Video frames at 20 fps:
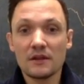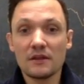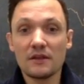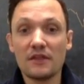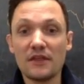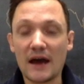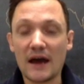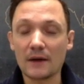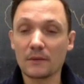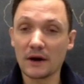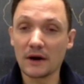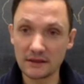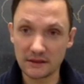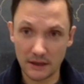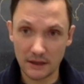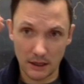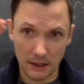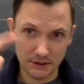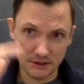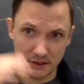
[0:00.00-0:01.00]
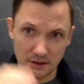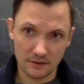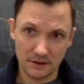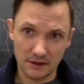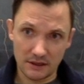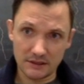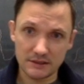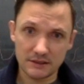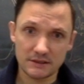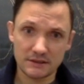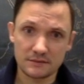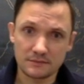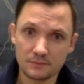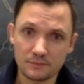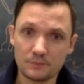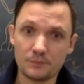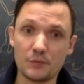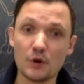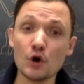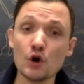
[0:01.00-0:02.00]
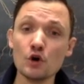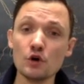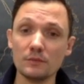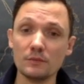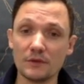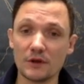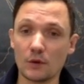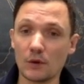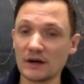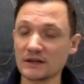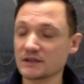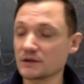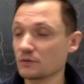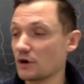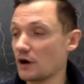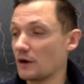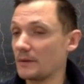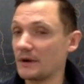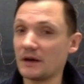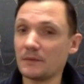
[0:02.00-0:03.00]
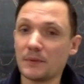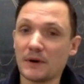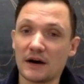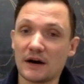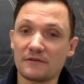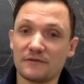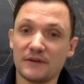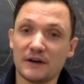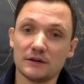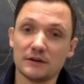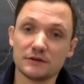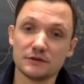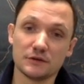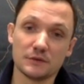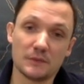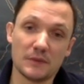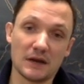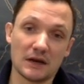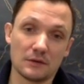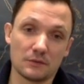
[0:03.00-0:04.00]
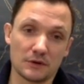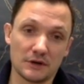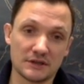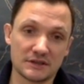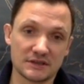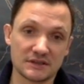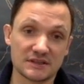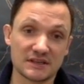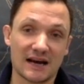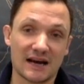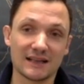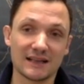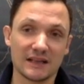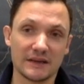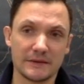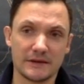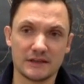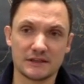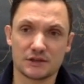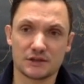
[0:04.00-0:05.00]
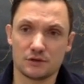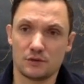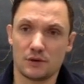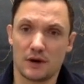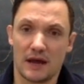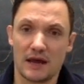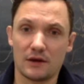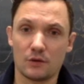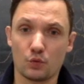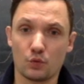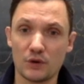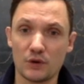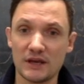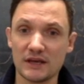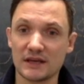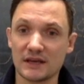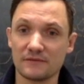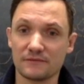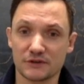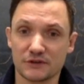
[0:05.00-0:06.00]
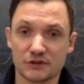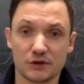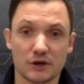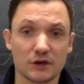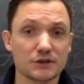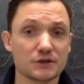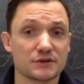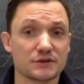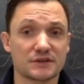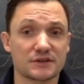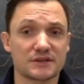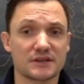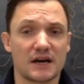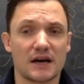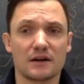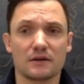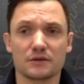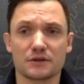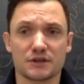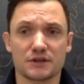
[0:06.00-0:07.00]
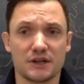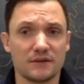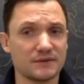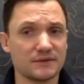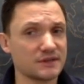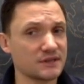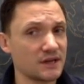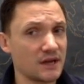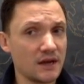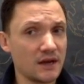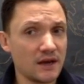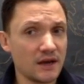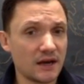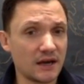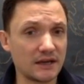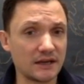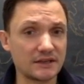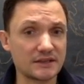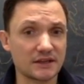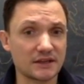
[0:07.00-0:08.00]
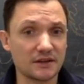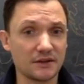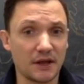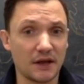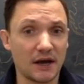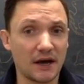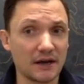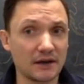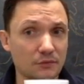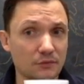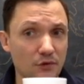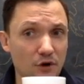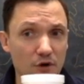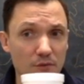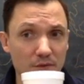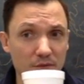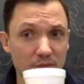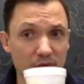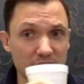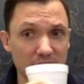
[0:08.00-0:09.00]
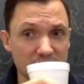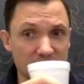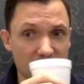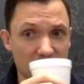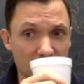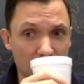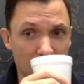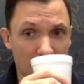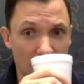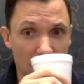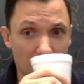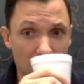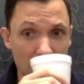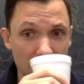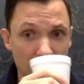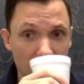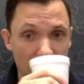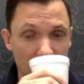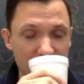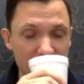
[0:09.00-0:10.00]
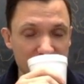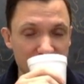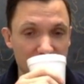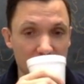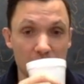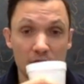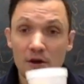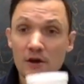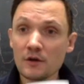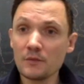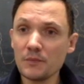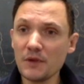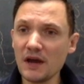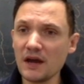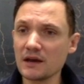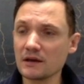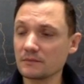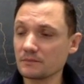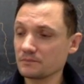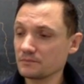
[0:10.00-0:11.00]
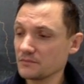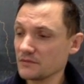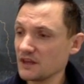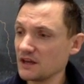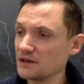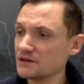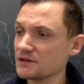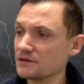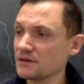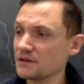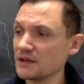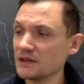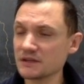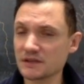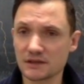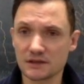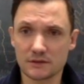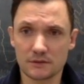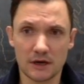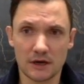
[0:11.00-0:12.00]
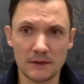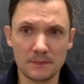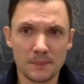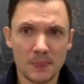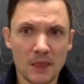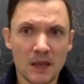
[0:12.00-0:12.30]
That right there is our thesis. Boom! The Western Roman Empire fell due to many reasons, not limited to a weak infrastructure, societal shifts, and a decline in Roman military power. All right, so bang, there's your thesis, right?